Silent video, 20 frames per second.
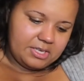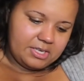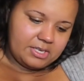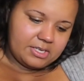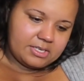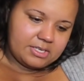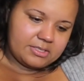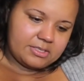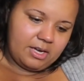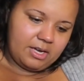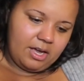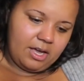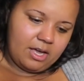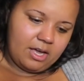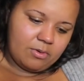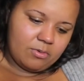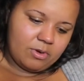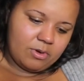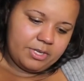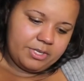There's
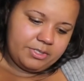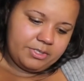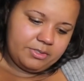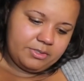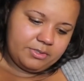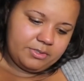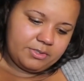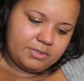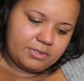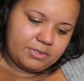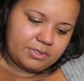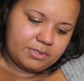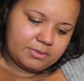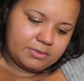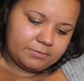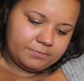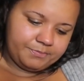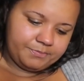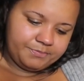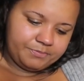heart ones
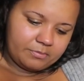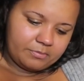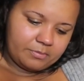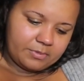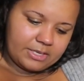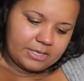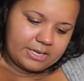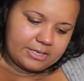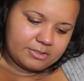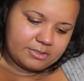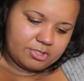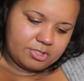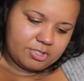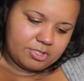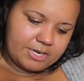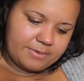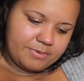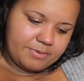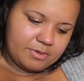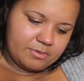and
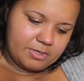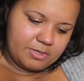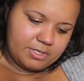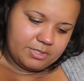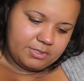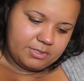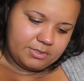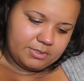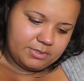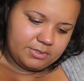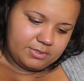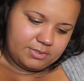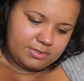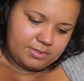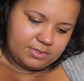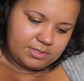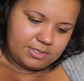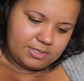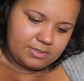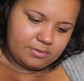stripy
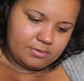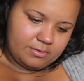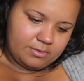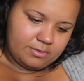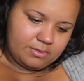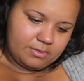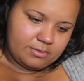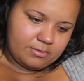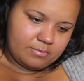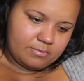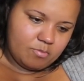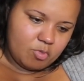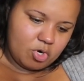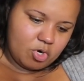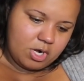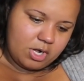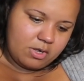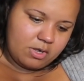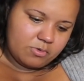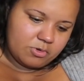ones and more
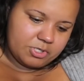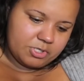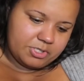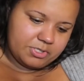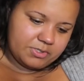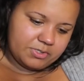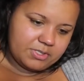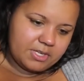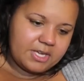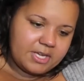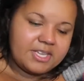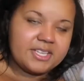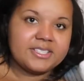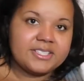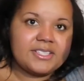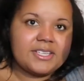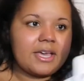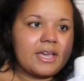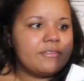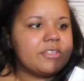heart ones.
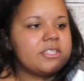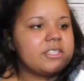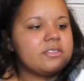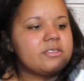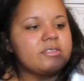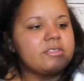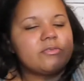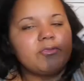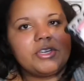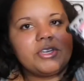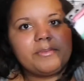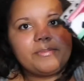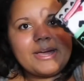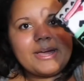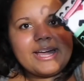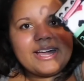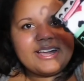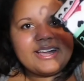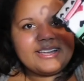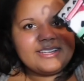So yeah, I think there's three
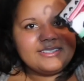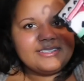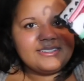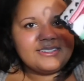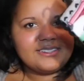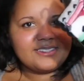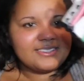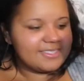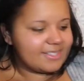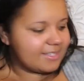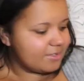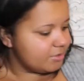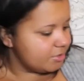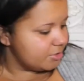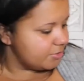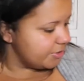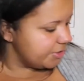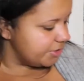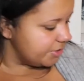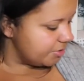pairs. That
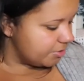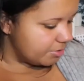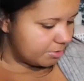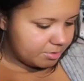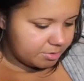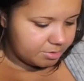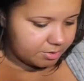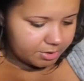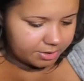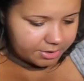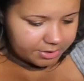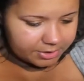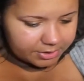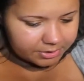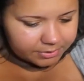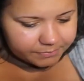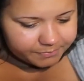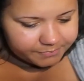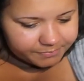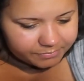was really cool.
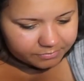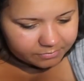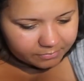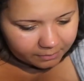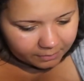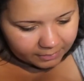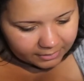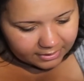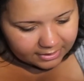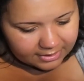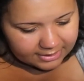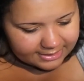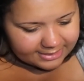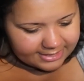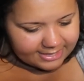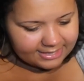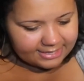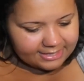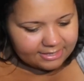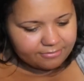I
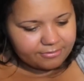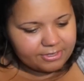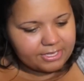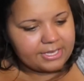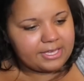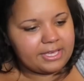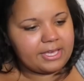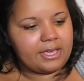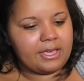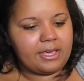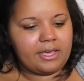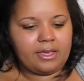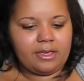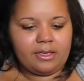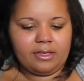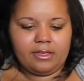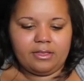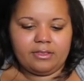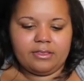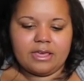have a,
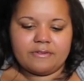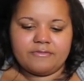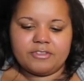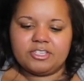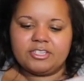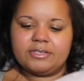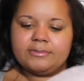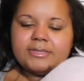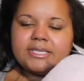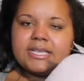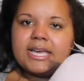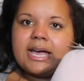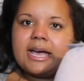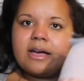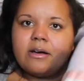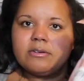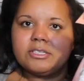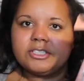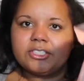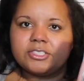another gym
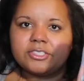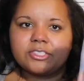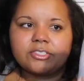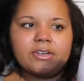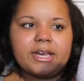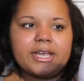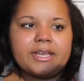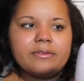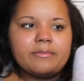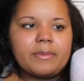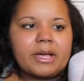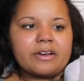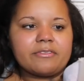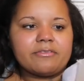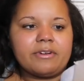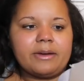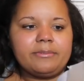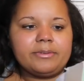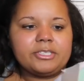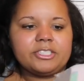towel, which is great,
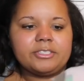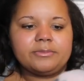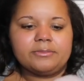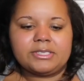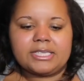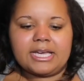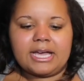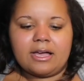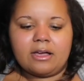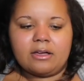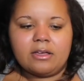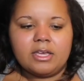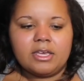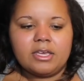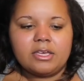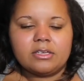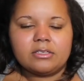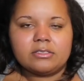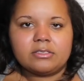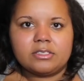microfiber gym towel.
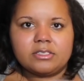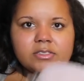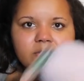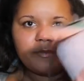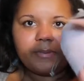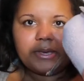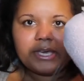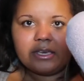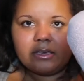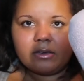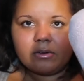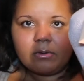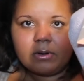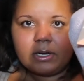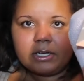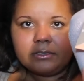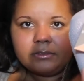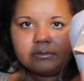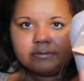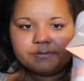So it's pink
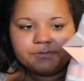one.